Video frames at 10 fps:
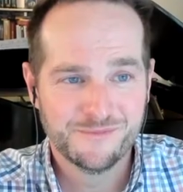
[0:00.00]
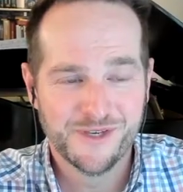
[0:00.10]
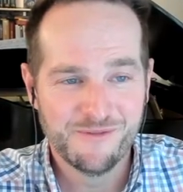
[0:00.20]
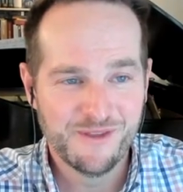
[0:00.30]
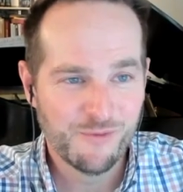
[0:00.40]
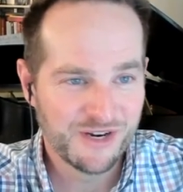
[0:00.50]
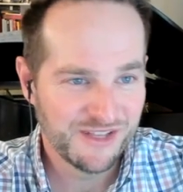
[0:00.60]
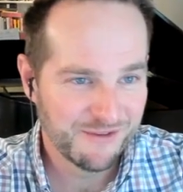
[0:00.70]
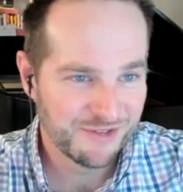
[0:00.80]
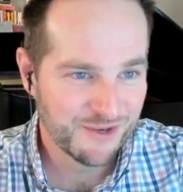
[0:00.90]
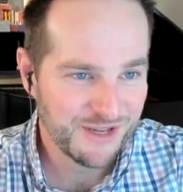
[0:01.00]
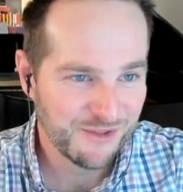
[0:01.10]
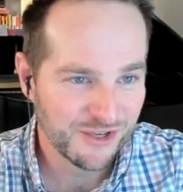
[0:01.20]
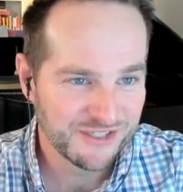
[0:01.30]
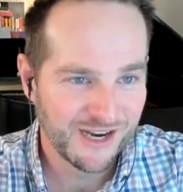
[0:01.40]
Yeah, and why do they have so many
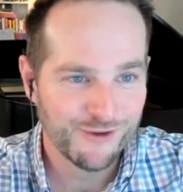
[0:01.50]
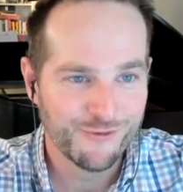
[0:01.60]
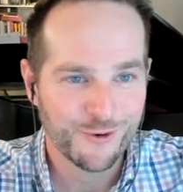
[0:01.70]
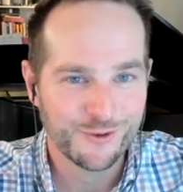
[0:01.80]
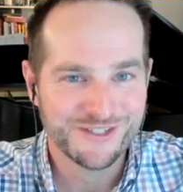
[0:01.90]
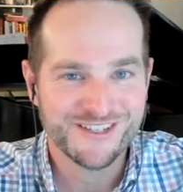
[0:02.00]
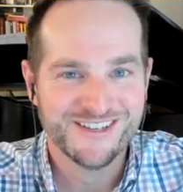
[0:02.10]
loss carry forwards?